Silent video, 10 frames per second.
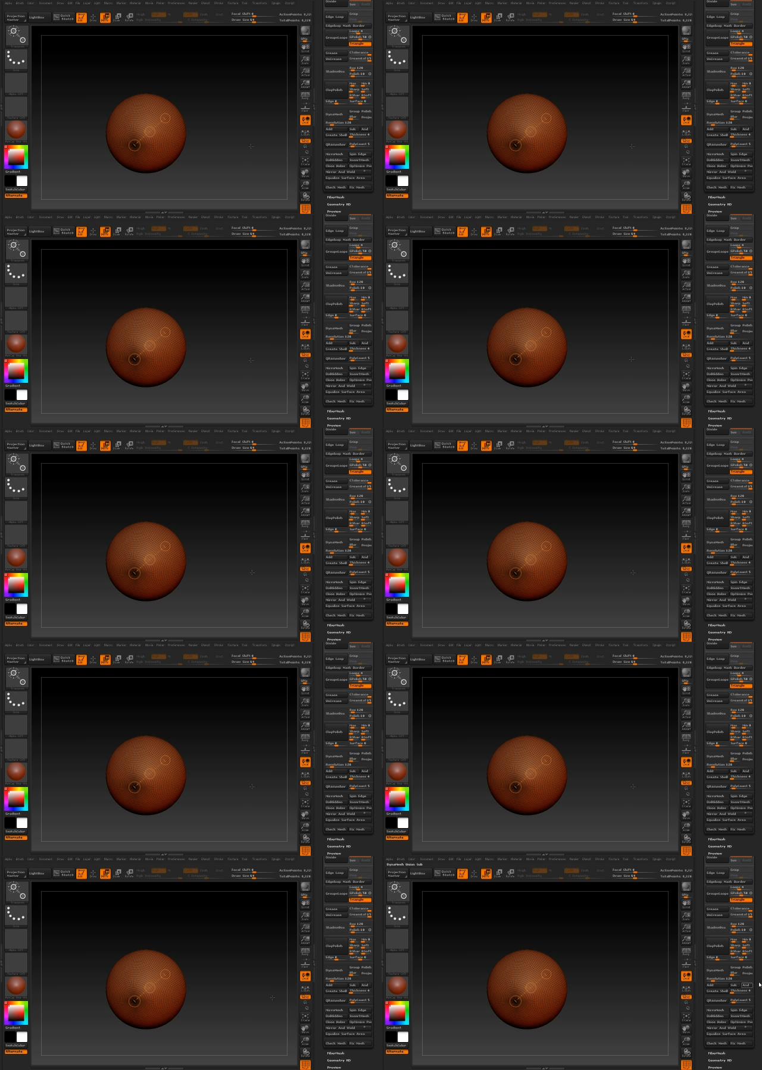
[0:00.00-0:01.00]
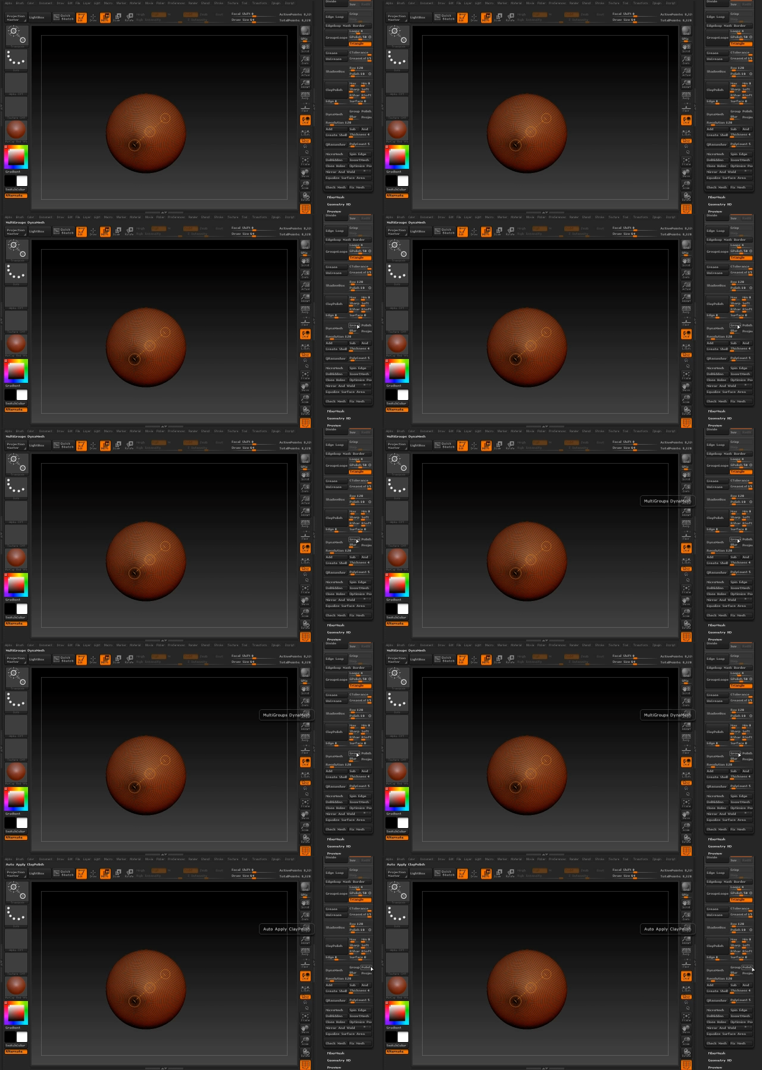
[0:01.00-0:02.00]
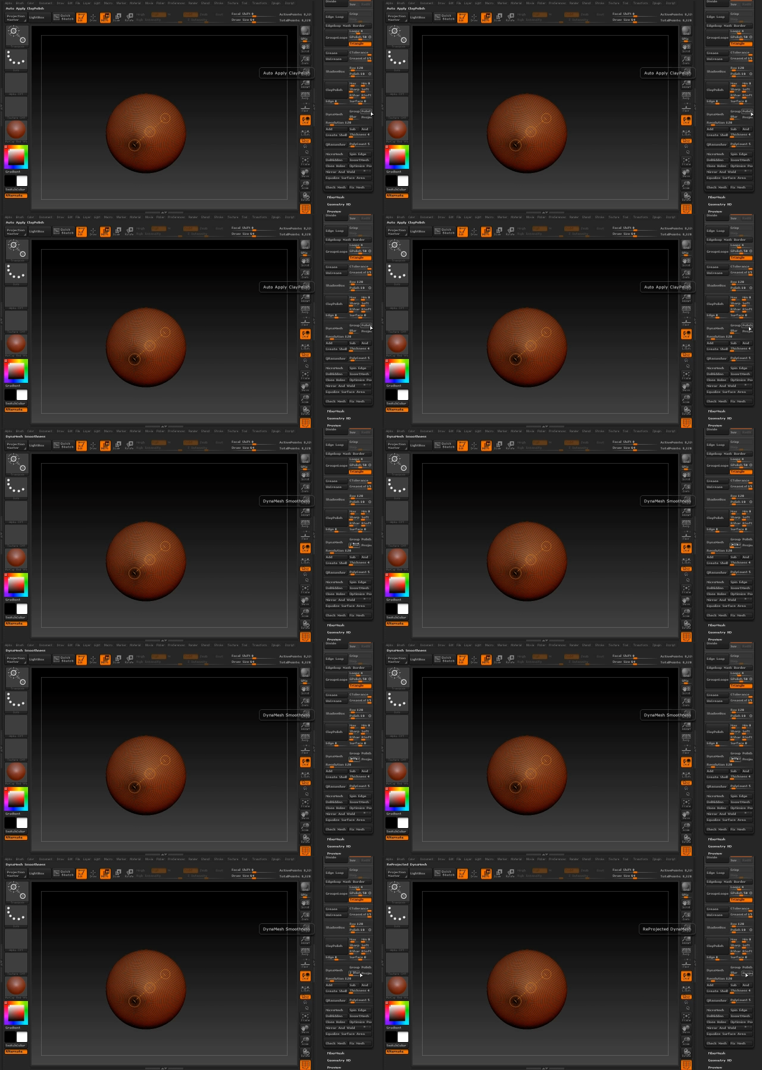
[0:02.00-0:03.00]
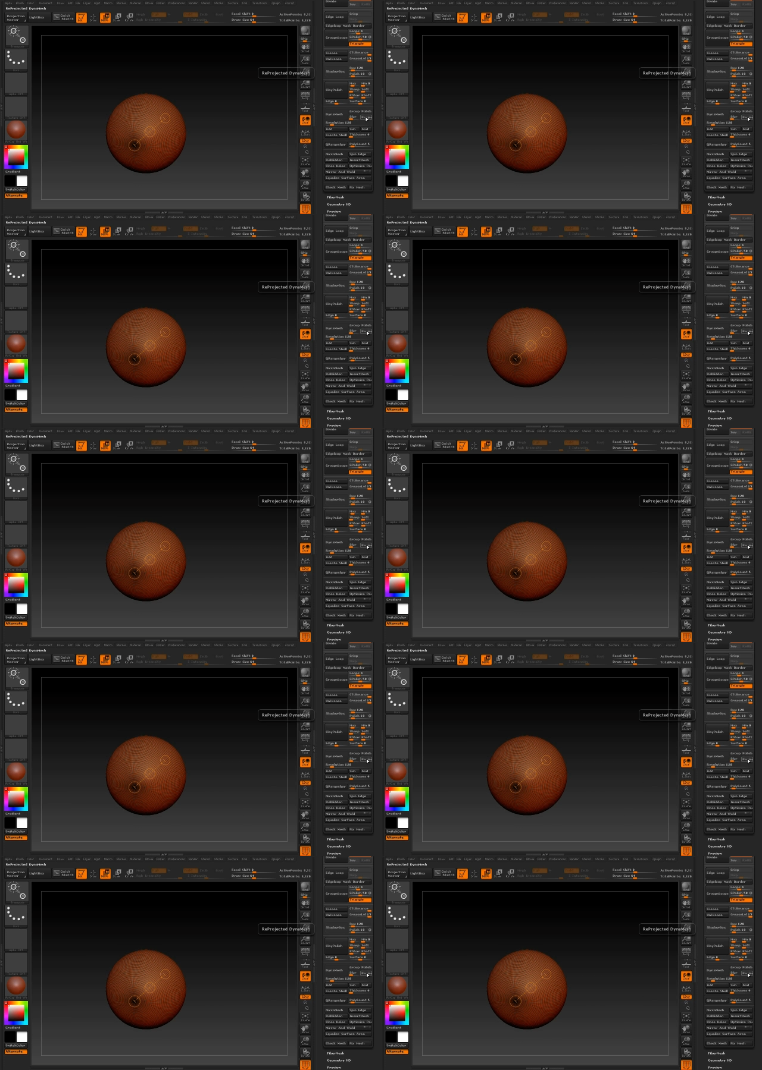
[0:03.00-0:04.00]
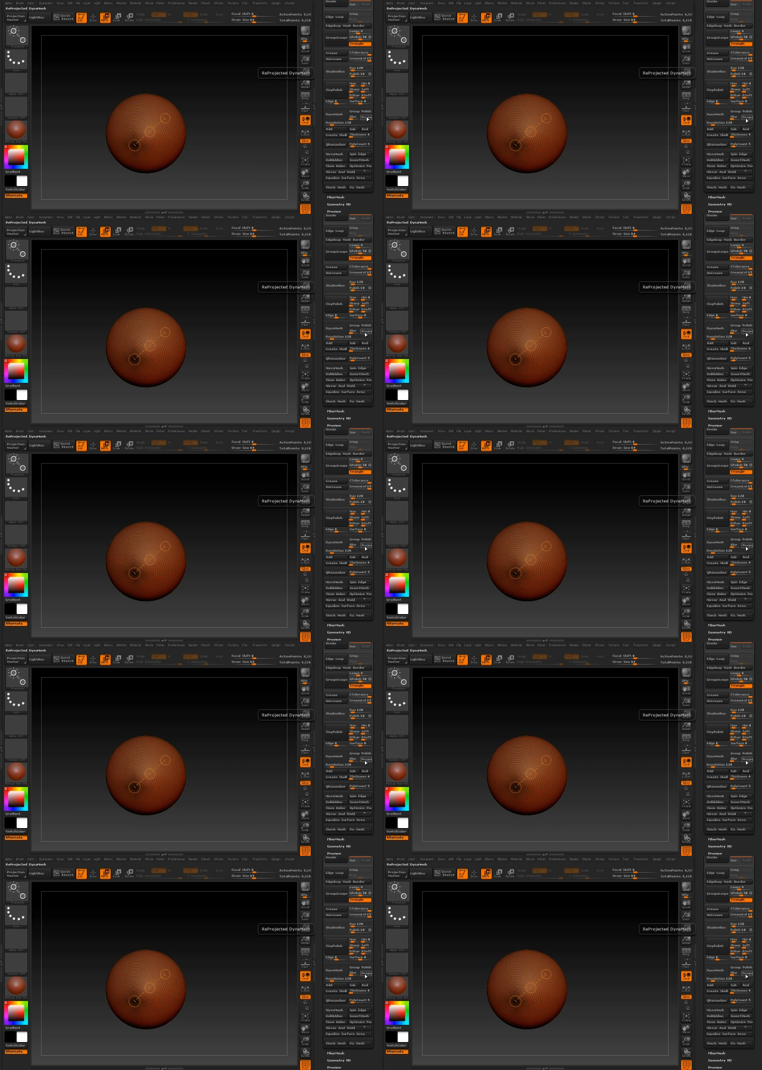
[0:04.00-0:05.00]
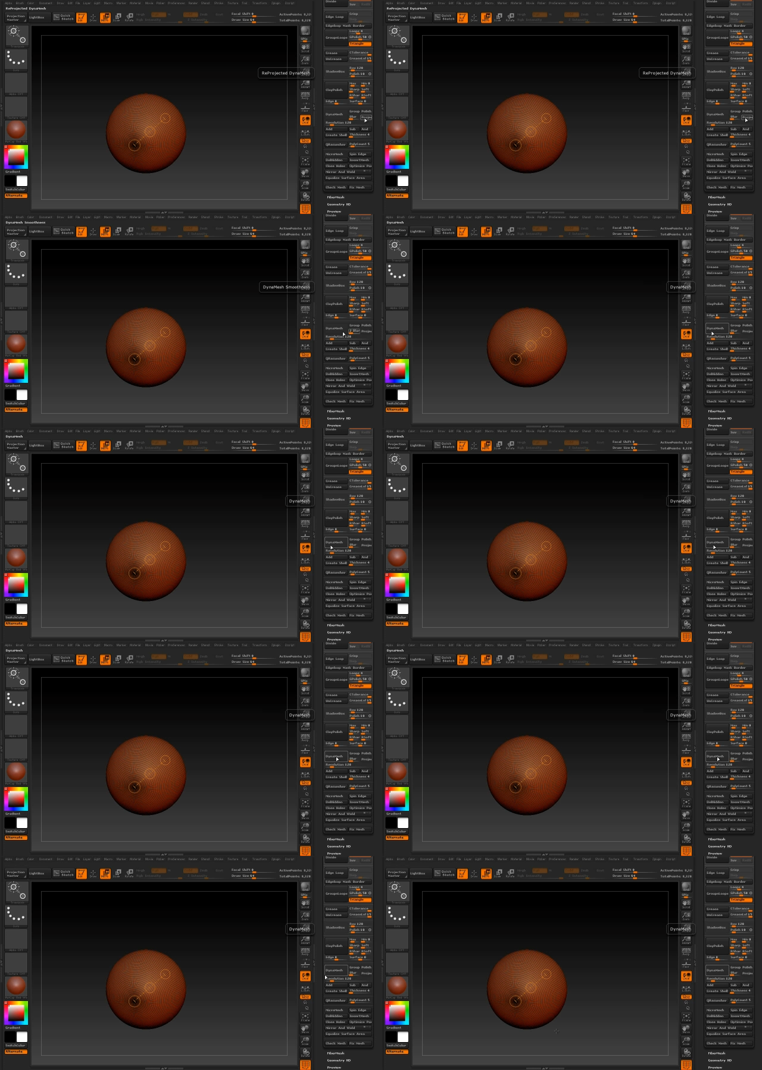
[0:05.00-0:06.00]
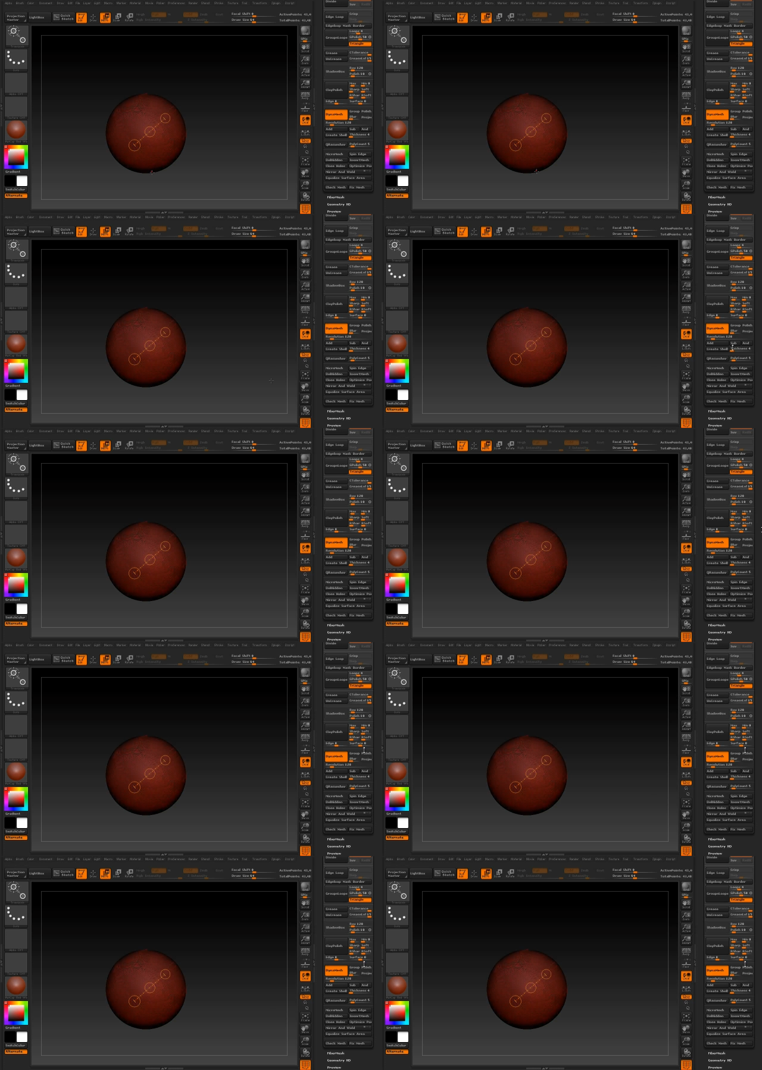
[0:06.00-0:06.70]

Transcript: Nobody's mouth can be seen.